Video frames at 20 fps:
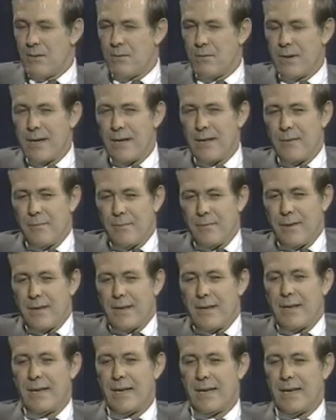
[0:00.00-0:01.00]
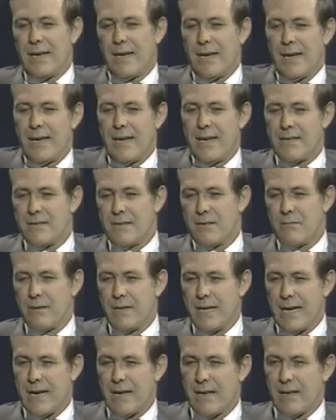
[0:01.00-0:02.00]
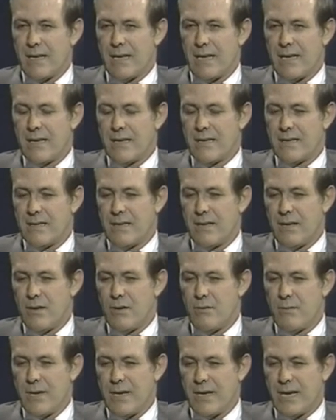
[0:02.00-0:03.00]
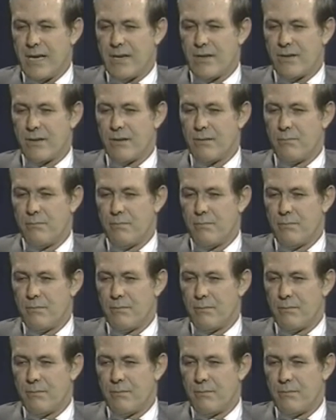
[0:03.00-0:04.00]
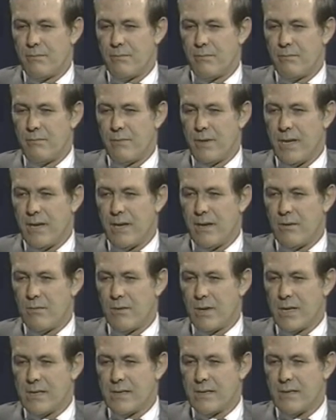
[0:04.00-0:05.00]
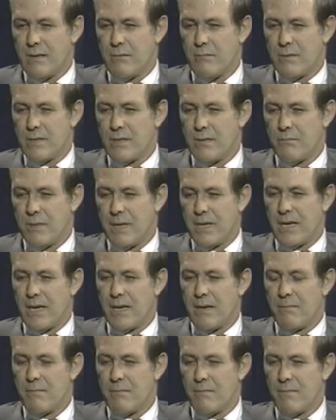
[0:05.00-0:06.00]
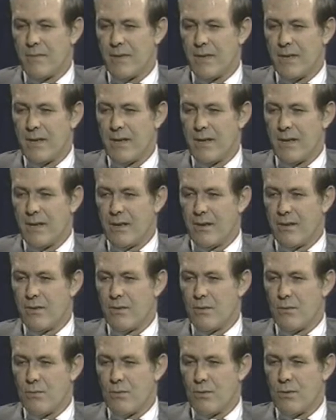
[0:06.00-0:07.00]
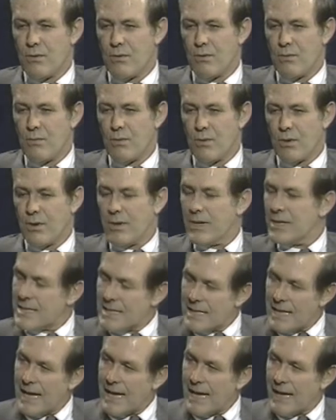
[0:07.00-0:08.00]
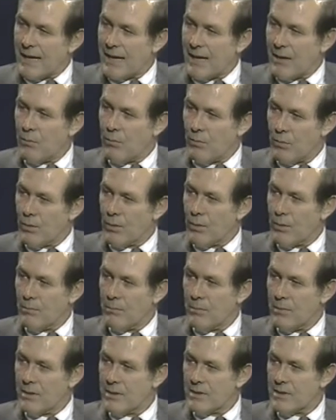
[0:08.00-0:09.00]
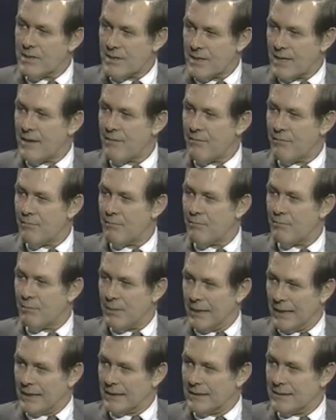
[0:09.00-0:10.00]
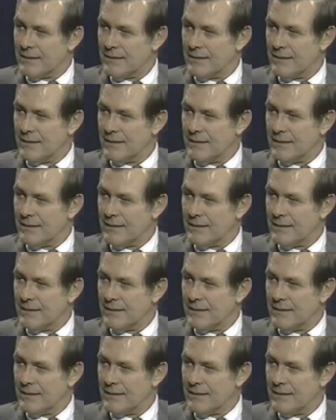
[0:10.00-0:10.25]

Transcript: Well, I guess the reality is that human nature, being what it seems to be, the wor world is not a warm, safe place.